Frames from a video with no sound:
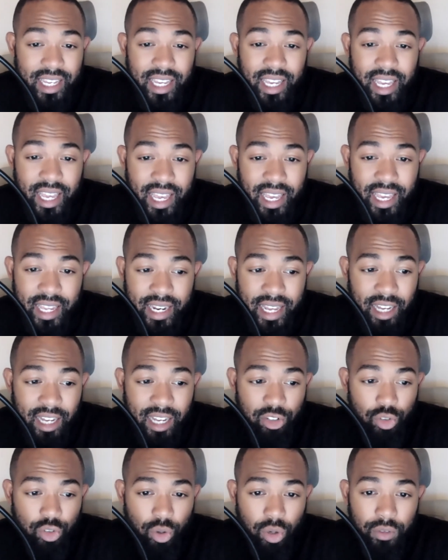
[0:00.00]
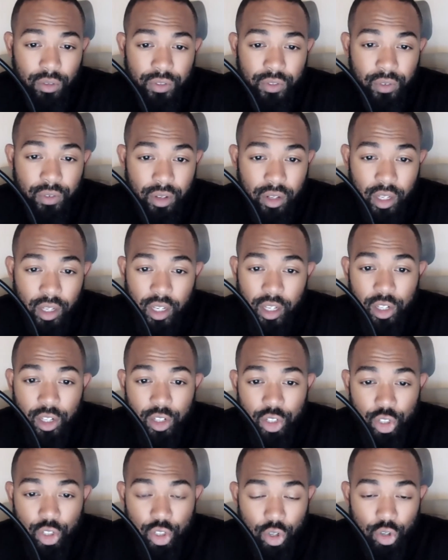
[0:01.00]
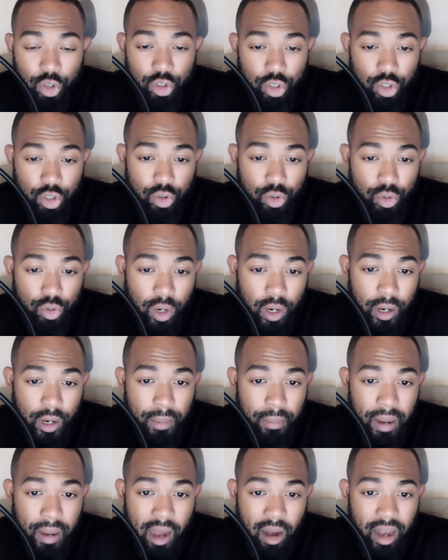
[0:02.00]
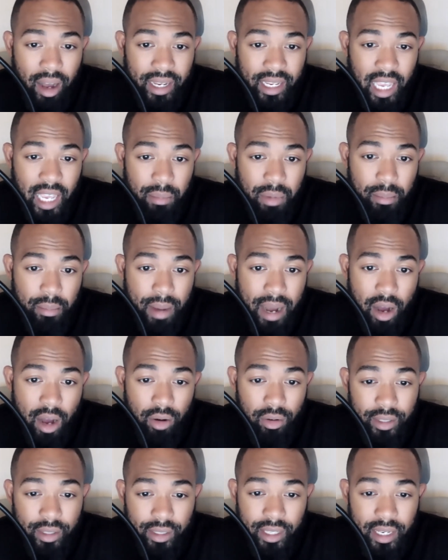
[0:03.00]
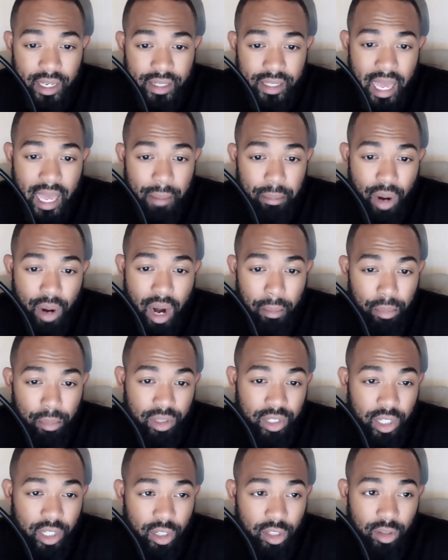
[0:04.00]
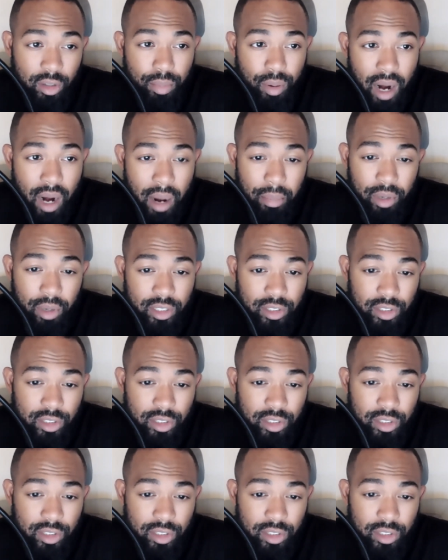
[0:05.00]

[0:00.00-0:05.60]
and I'll sort of show you how I came about getting that particular property.